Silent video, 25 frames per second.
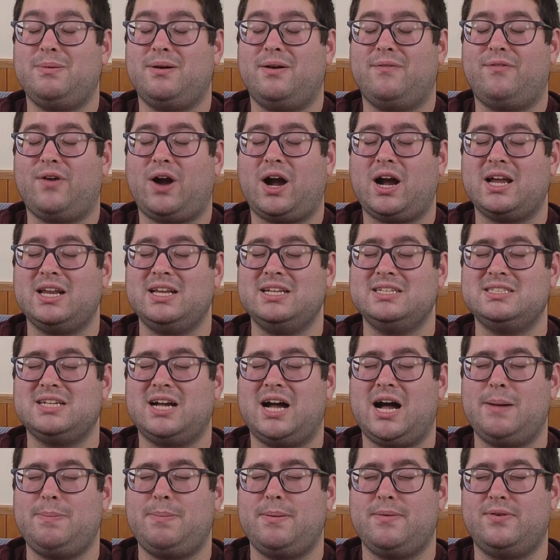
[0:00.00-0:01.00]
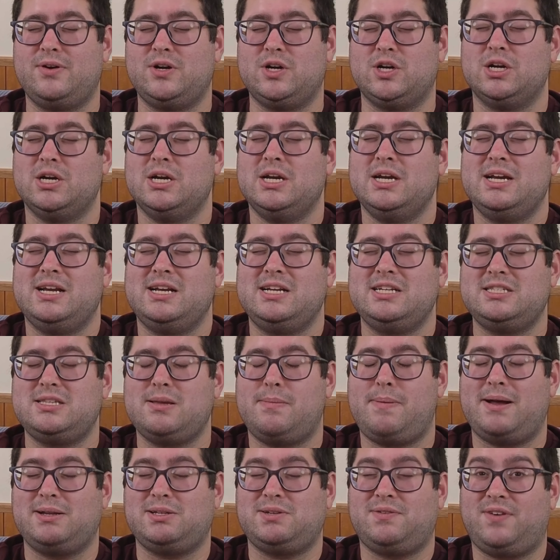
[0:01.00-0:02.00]
fucking on top of her, and is
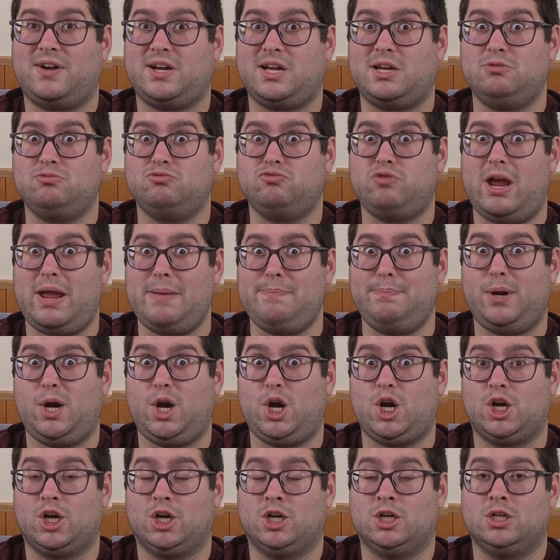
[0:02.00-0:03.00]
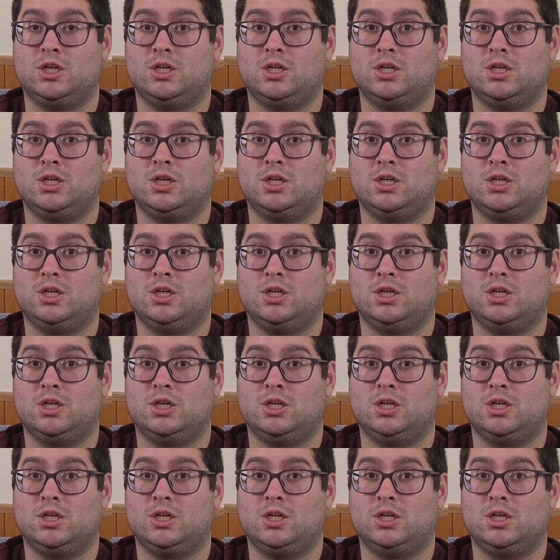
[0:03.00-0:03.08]
about to fucking rape her.